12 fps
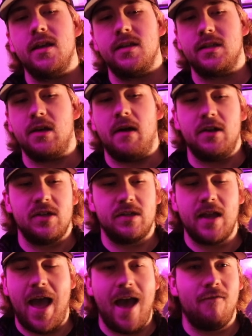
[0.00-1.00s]
So I
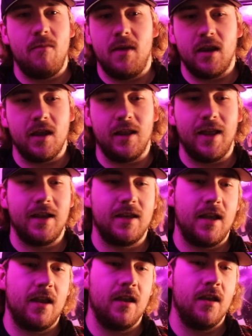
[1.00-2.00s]
just haven't been
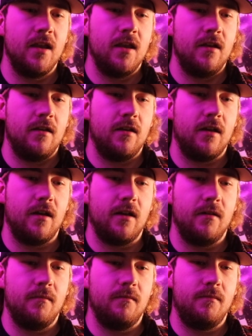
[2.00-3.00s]
collecting,
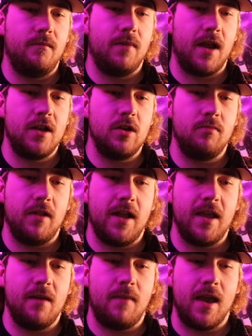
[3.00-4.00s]
but I do plan
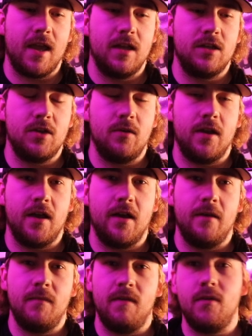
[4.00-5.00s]
to get back into it.
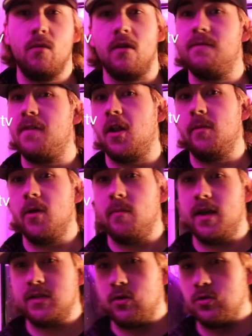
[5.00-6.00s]
If you want to follow me on
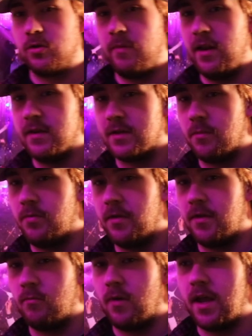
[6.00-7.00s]
my social medias, I'll
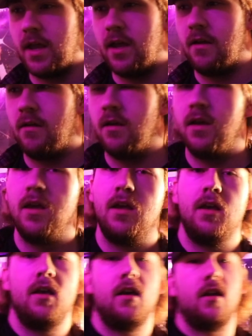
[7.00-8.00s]
put them right here,
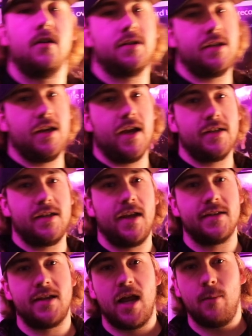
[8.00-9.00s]
and I'll see you guys
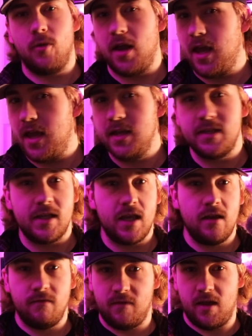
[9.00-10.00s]
next time on
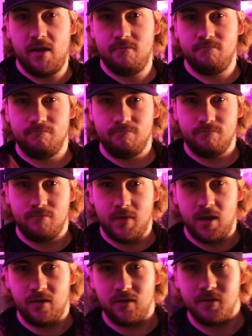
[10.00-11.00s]
ATV.
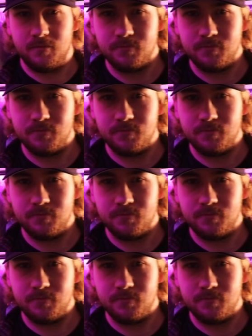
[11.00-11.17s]
Peace.